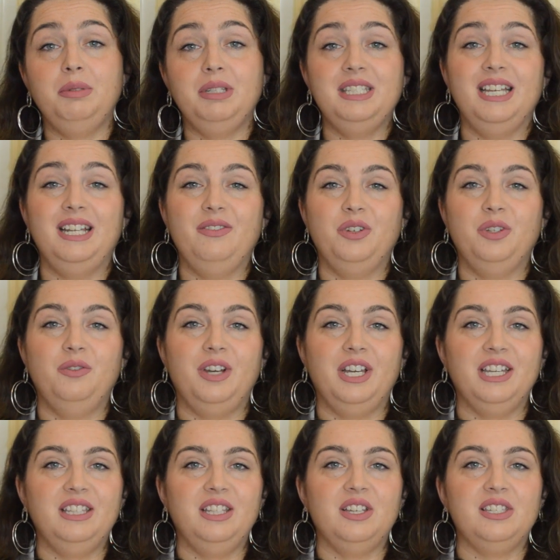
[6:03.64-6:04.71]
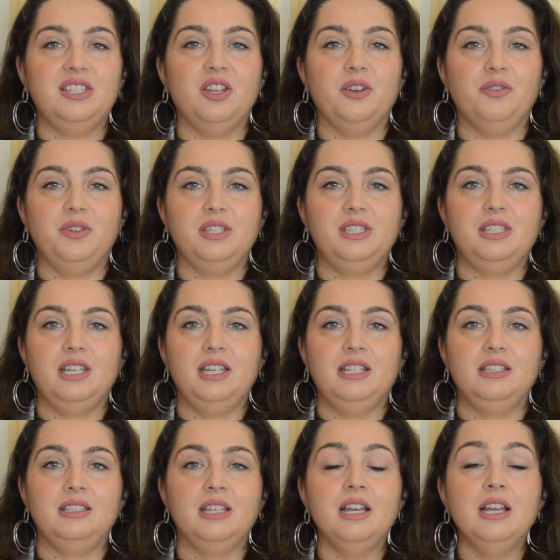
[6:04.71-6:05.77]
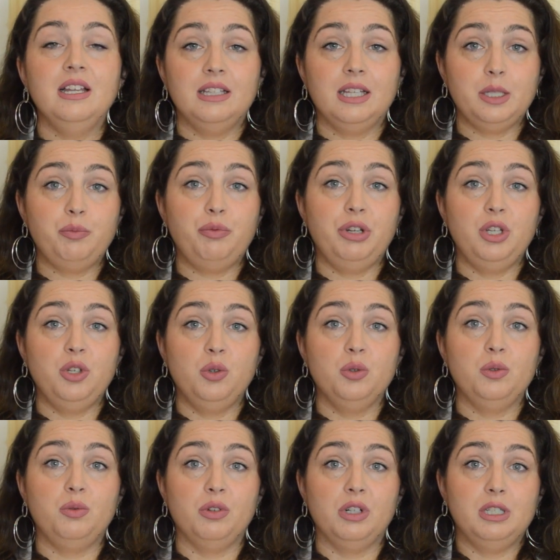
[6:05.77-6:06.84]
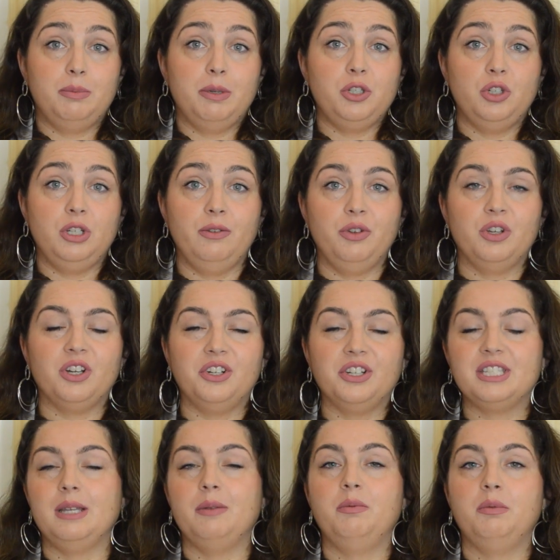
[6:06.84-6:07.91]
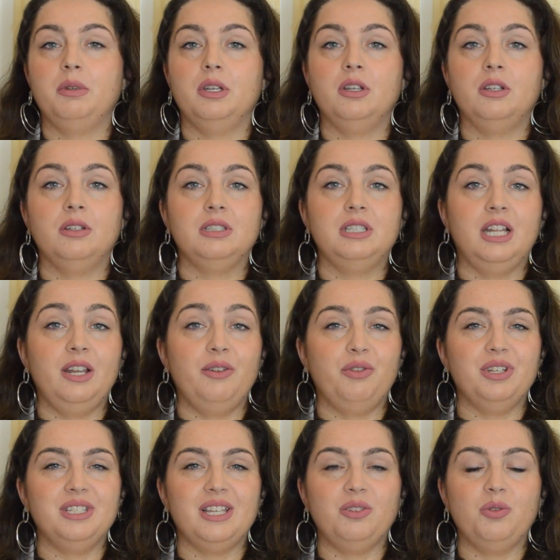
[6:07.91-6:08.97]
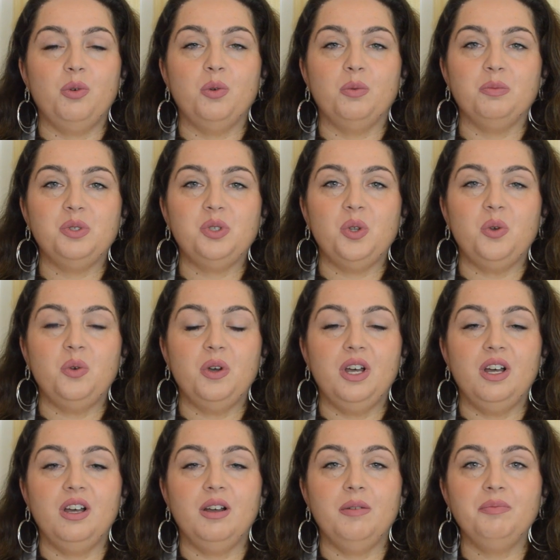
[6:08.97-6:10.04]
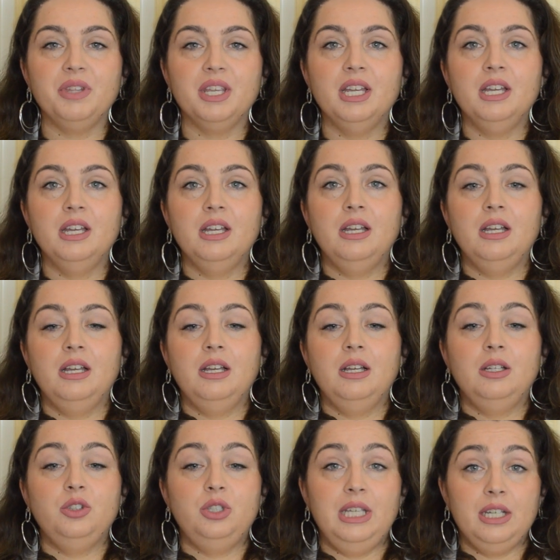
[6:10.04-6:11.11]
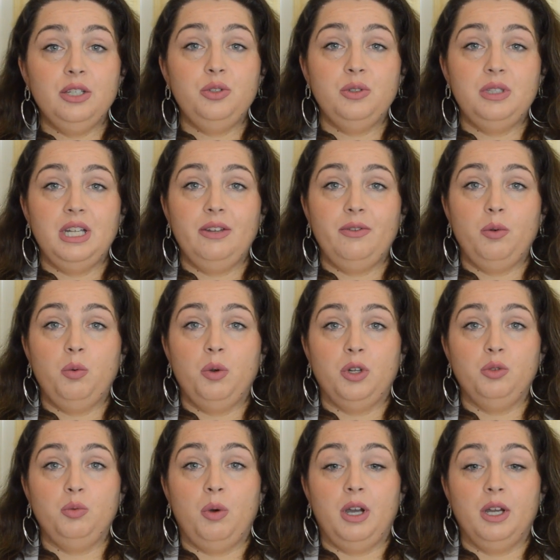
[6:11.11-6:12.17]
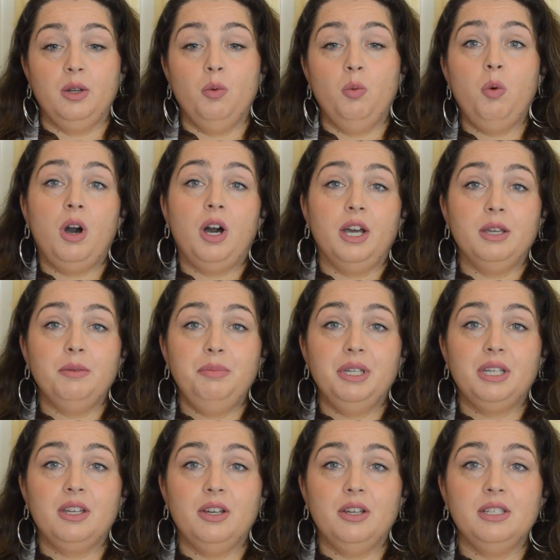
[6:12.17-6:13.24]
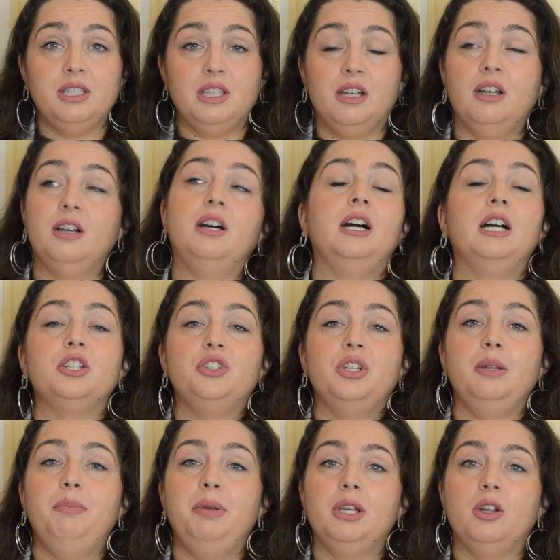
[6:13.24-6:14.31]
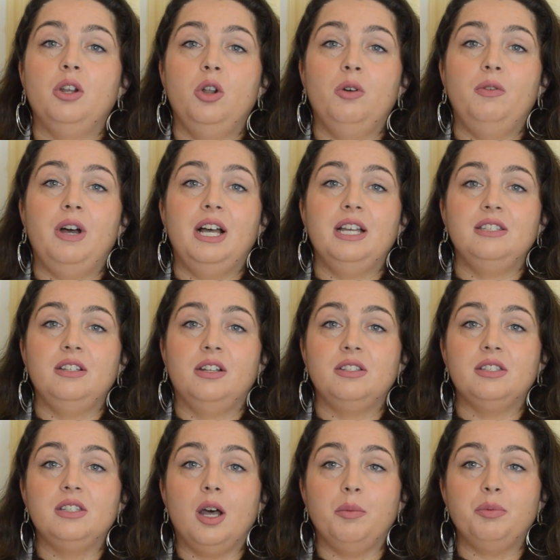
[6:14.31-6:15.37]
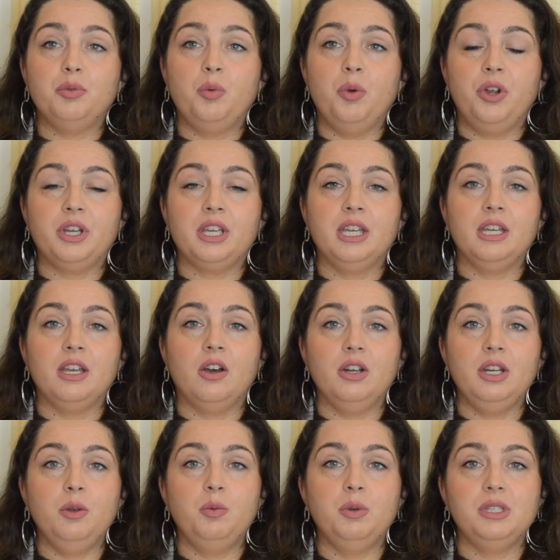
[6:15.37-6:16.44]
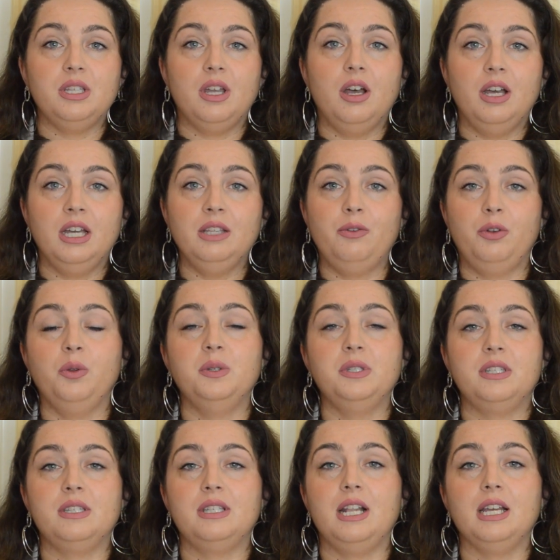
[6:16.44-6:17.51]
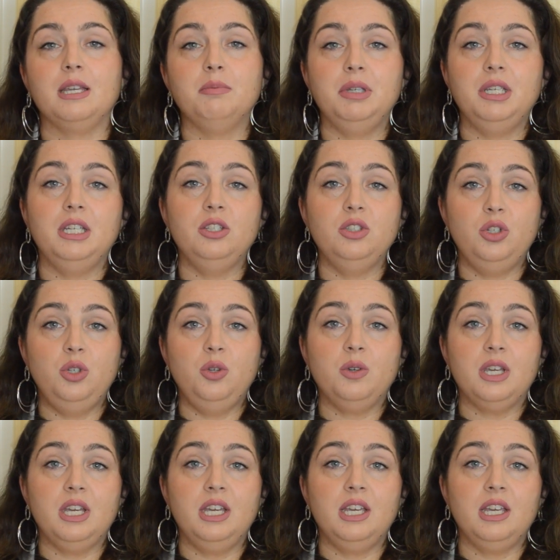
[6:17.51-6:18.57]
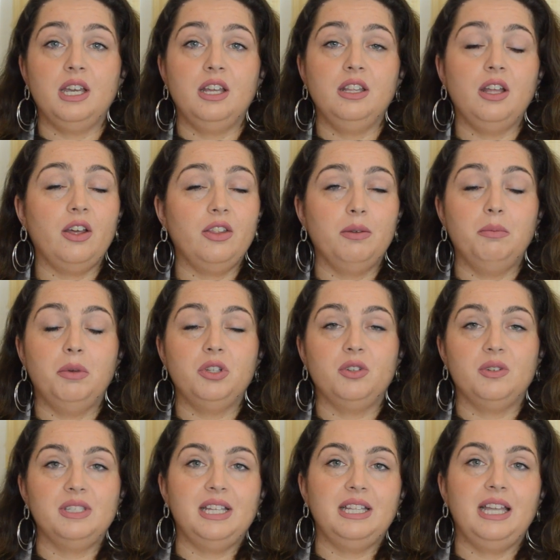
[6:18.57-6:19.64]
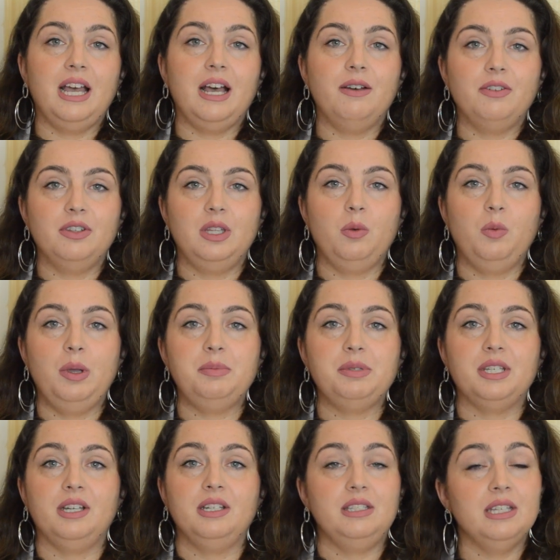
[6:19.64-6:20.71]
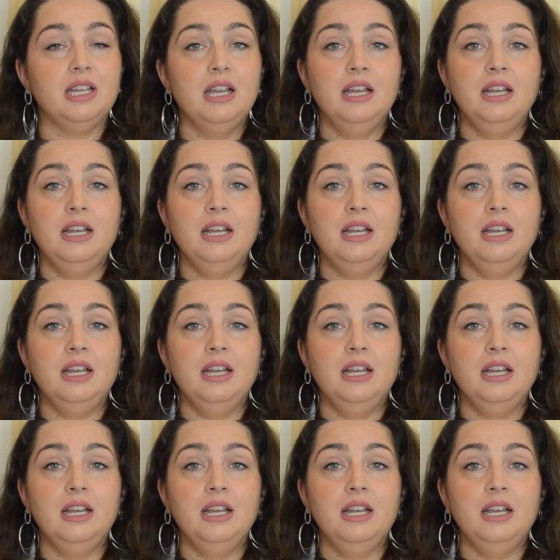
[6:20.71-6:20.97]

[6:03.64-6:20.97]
be delivered via their service, and that's pretty useful, especially if you can't accept deliveries at home. So they do deliver worldwide. Why? Because actually Pink Clove has not stopped working only with influencers like me in the UK and other models that they have on their website.